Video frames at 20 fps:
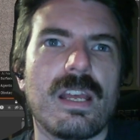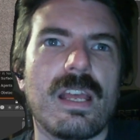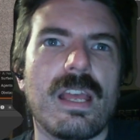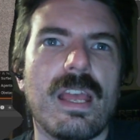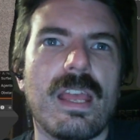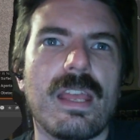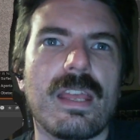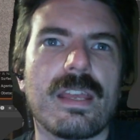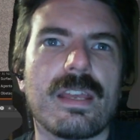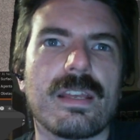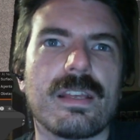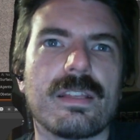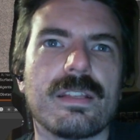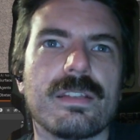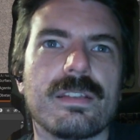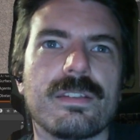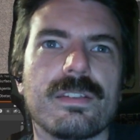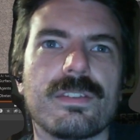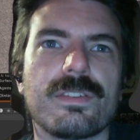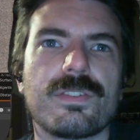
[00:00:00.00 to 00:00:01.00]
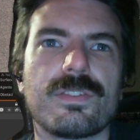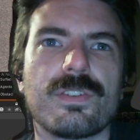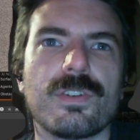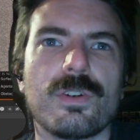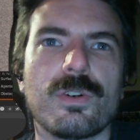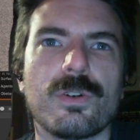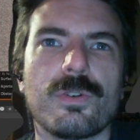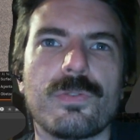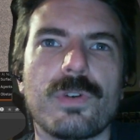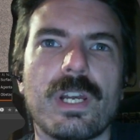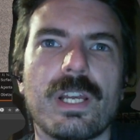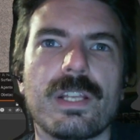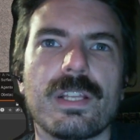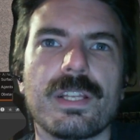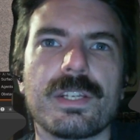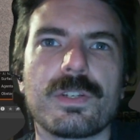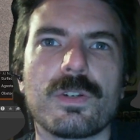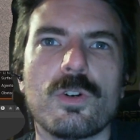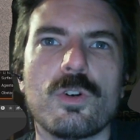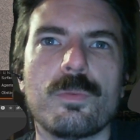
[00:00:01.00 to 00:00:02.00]
And so if I
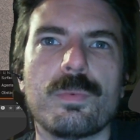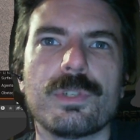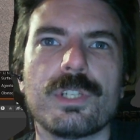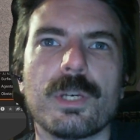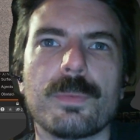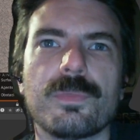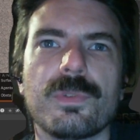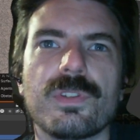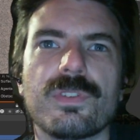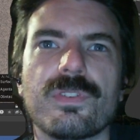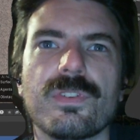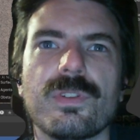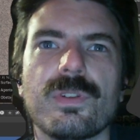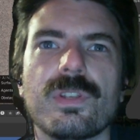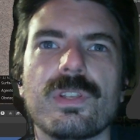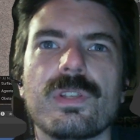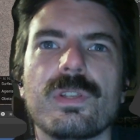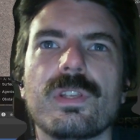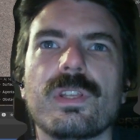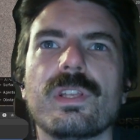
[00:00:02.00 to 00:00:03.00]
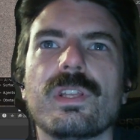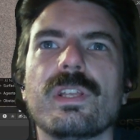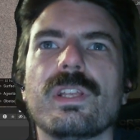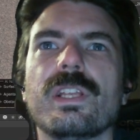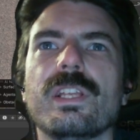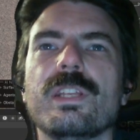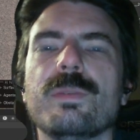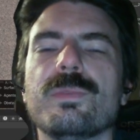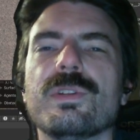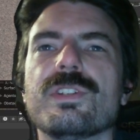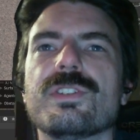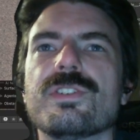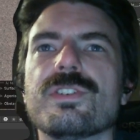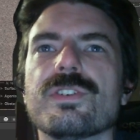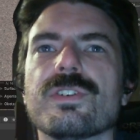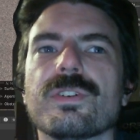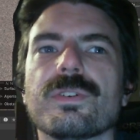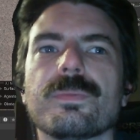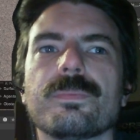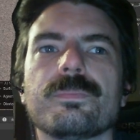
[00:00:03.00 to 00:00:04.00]
like open up this image
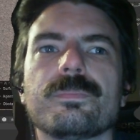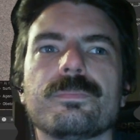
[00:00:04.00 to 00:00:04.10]
here,